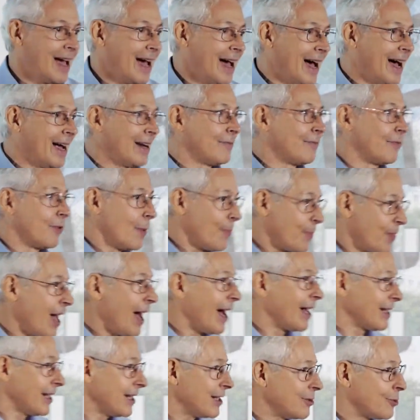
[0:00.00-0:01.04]
And from
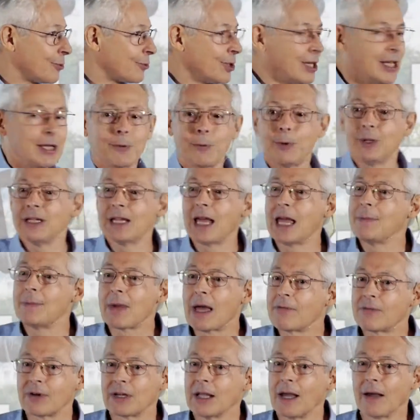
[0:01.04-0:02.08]
that, in Greek, we name
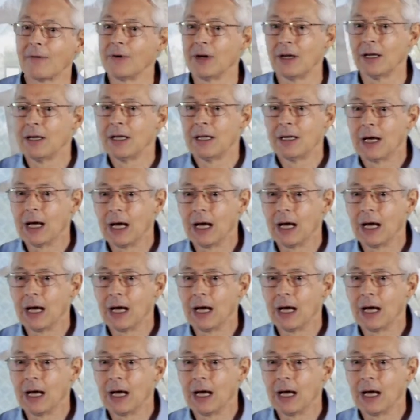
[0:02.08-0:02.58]
every other